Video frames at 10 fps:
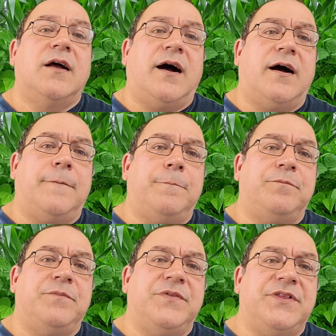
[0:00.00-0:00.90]

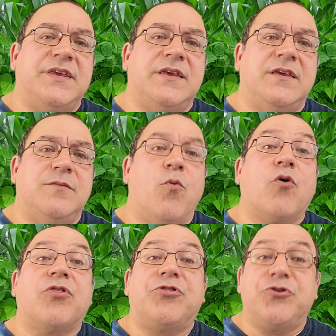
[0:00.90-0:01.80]
the more
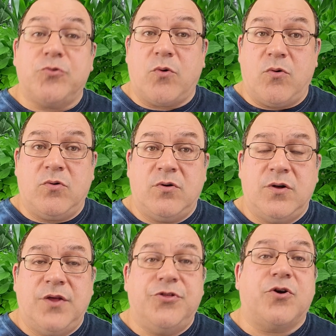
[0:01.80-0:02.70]
thorough
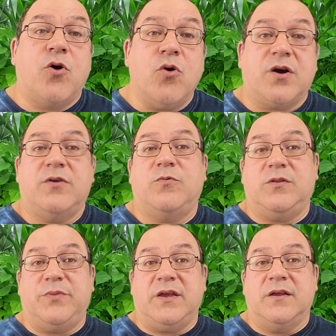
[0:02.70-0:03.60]
the cook
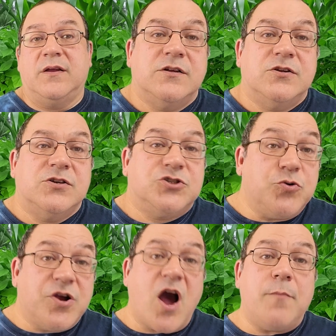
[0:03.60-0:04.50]
will be. So
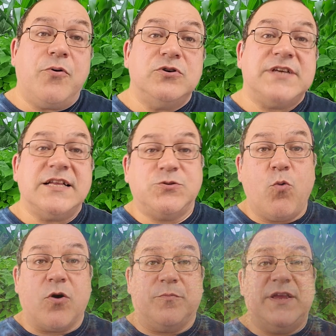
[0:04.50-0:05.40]
your compost gets warm.